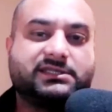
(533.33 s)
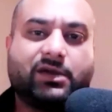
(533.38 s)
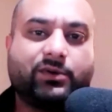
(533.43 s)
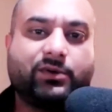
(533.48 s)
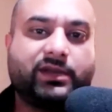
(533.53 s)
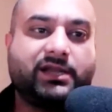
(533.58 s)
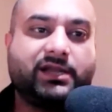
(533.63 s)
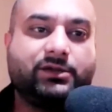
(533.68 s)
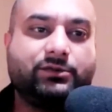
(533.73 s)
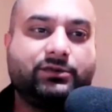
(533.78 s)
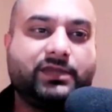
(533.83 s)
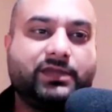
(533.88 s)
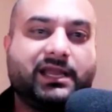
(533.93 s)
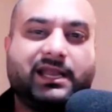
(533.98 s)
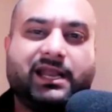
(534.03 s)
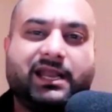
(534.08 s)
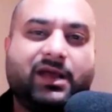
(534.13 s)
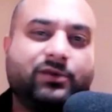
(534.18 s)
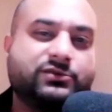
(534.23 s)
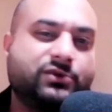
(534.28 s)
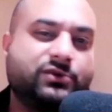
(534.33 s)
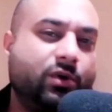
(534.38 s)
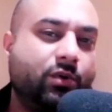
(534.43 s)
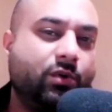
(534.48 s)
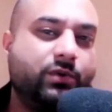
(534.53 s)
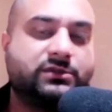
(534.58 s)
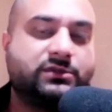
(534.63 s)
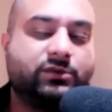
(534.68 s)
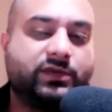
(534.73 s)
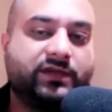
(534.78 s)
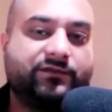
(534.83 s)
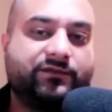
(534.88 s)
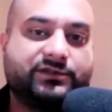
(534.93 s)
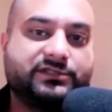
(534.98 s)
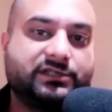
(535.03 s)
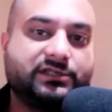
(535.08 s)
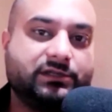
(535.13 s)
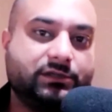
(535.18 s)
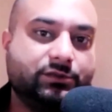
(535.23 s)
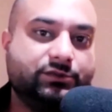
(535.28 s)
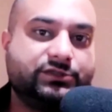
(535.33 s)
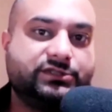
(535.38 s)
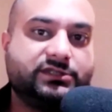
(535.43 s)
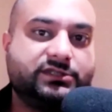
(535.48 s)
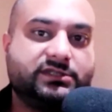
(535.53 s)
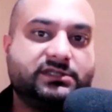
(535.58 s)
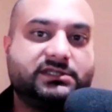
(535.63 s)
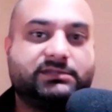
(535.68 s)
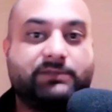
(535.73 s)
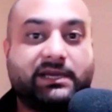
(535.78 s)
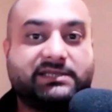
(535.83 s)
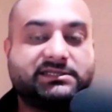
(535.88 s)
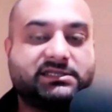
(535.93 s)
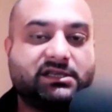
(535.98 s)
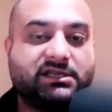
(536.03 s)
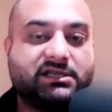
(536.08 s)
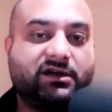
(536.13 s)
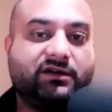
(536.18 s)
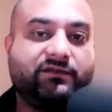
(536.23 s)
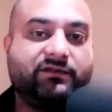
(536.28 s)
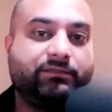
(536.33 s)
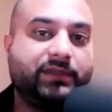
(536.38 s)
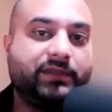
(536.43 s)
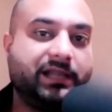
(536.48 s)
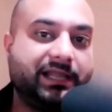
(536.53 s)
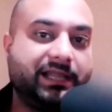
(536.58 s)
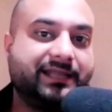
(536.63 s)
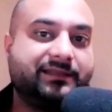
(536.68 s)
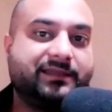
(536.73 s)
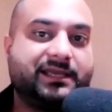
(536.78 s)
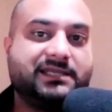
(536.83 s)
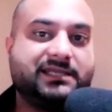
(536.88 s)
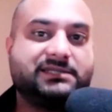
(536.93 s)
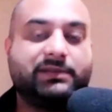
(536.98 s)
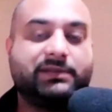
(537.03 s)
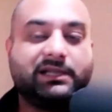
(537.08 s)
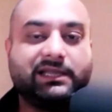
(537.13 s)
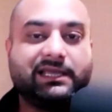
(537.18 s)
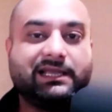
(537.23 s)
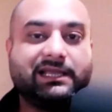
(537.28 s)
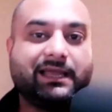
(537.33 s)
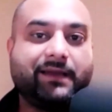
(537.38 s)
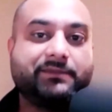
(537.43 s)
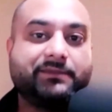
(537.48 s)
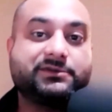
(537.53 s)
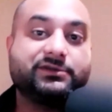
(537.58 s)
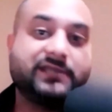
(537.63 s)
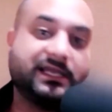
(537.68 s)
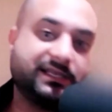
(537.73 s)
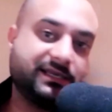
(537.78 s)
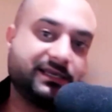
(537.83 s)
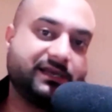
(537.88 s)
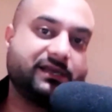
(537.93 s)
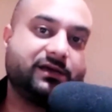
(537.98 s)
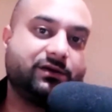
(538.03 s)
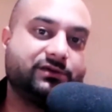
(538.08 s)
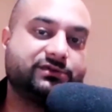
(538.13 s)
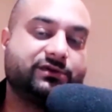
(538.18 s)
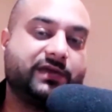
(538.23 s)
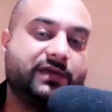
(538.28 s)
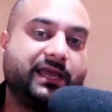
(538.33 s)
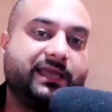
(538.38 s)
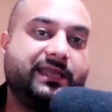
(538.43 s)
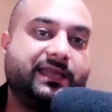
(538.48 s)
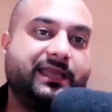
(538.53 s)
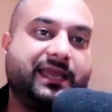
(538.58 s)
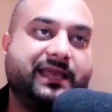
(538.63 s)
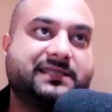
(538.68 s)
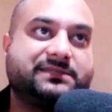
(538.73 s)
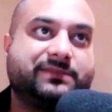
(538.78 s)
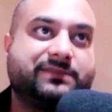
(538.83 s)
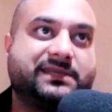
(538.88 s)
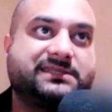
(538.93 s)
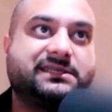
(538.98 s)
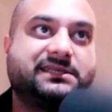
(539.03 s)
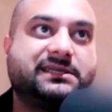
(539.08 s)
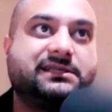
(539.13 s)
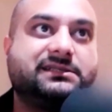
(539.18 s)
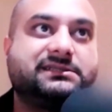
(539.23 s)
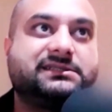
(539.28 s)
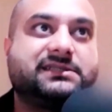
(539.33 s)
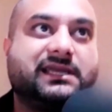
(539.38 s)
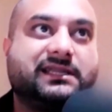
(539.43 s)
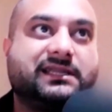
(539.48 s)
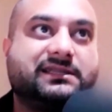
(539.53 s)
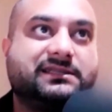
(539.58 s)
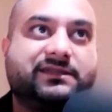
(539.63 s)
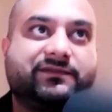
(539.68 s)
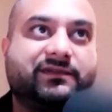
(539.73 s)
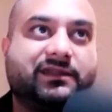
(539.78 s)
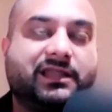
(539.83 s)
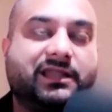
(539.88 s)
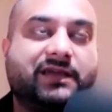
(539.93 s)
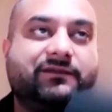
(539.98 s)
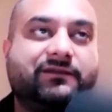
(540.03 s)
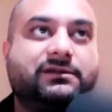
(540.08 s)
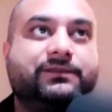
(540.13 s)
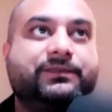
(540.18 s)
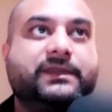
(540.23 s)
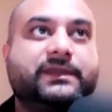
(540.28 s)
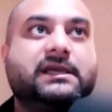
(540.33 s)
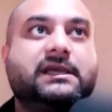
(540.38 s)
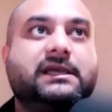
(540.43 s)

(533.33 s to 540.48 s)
How can I do that? And I was always looking for solutions myself, building things, building labs. So that kind of also enhanced my skills at different level.